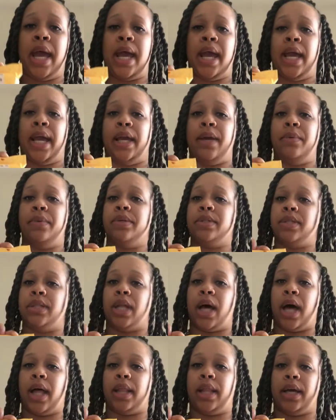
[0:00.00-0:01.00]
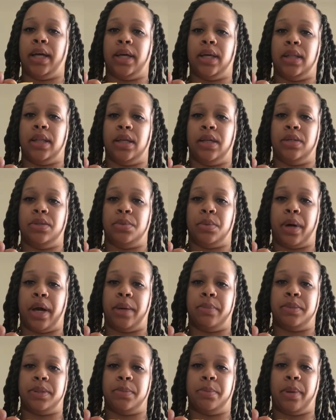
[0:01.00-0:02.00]
He was not liking these
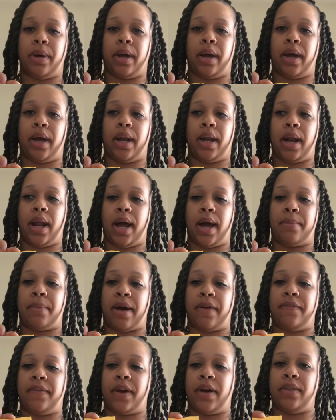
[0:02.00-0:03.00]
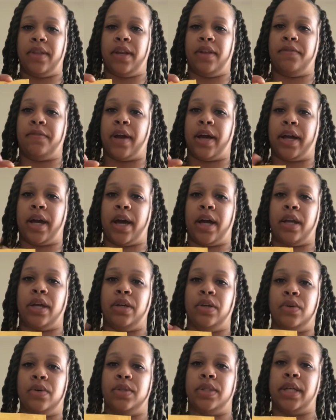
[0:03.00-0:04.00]
wipes, but I found that if I kind of
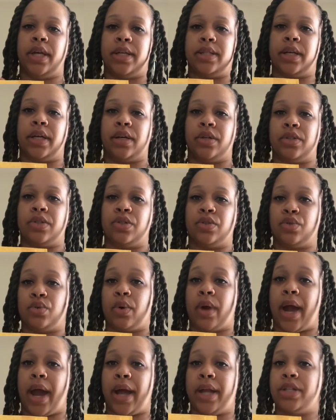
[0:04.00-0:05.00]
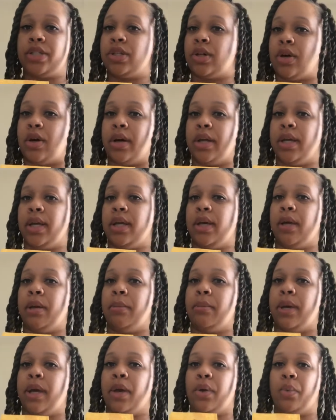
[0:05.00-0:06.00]
use it as like a scratch on
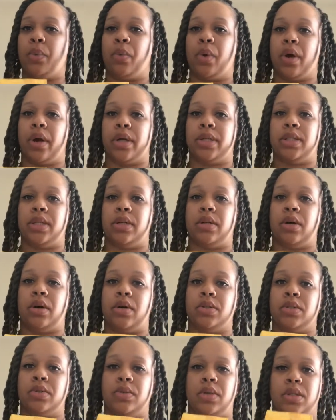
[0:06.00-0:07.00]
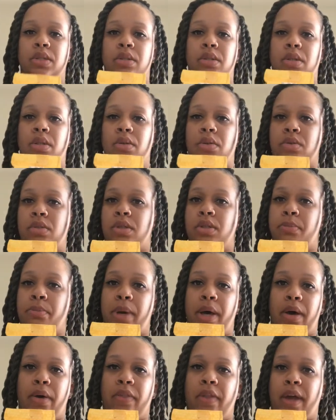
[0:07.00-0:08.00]
him, it works, and it also gets the little
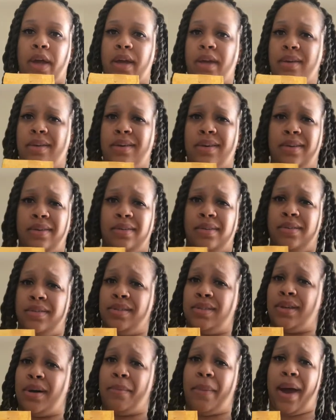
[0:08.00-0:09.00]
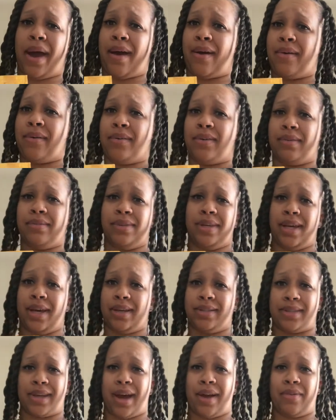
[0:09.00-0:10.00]
smell that he somehow
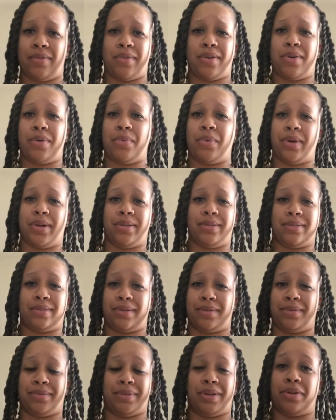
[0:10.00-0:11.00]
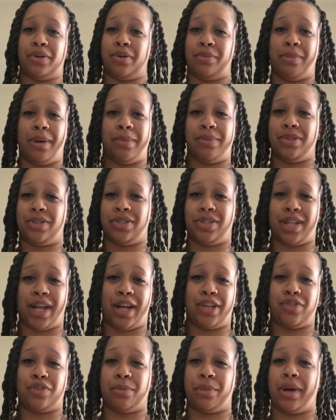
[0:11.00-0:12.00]
gets. I don't know what I don't know, maybe it's just
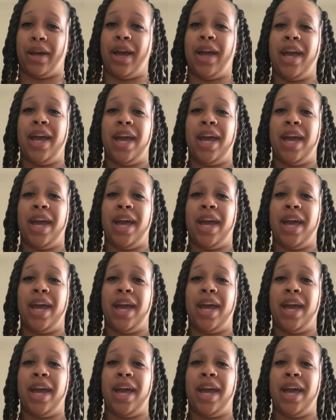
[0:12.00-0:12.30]
natural, but